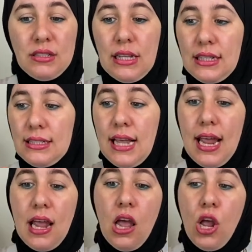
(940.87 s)
So
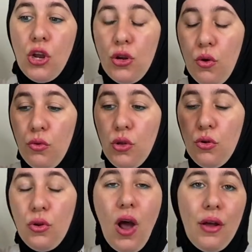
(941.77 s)
say, you know, you,
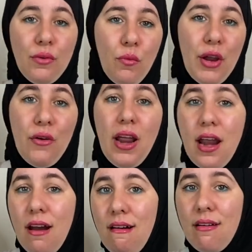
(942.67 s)
you know how you wet your
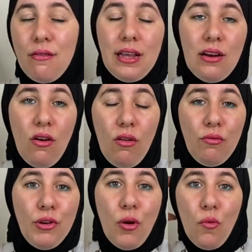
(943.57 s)
hair, you don't get it
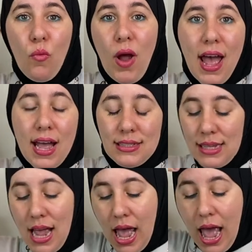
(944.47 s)
all, you know, wet,
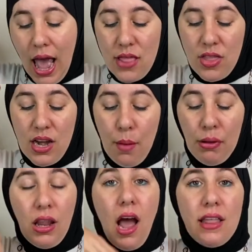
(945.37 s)
and then
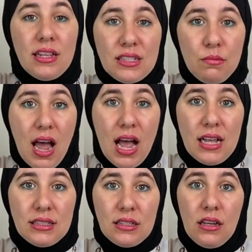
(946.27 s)
apply this
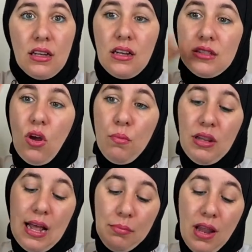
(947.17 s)
mask because
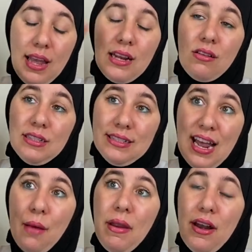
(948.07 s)
applying it onto
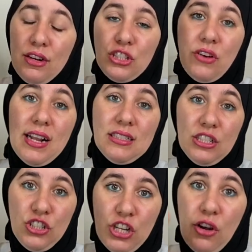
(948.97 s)
damp hair strands
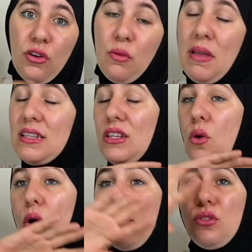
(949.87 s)
in general makes it go
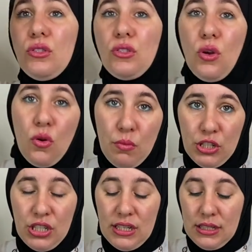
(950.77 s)
on so
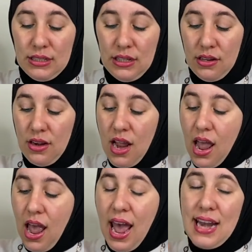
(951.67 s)
much easier.
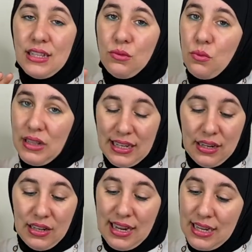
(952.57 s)
And it's really,
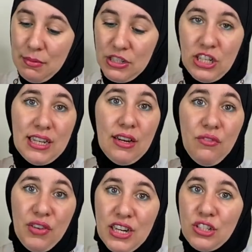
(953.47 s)
like I mentioned,
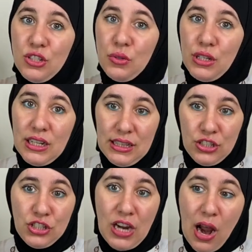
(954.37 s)
convenient to do in, the
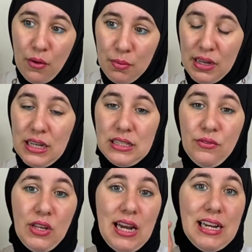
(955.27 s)
shower because if
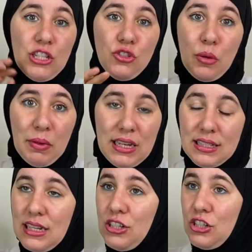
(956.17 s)
you get any
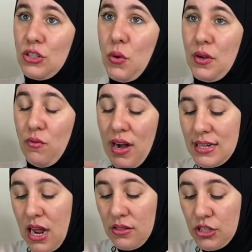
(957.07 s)
drippies, it'll just go right
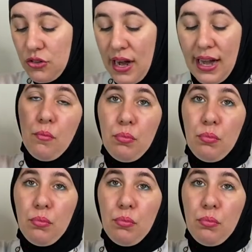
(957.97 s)
down the drain.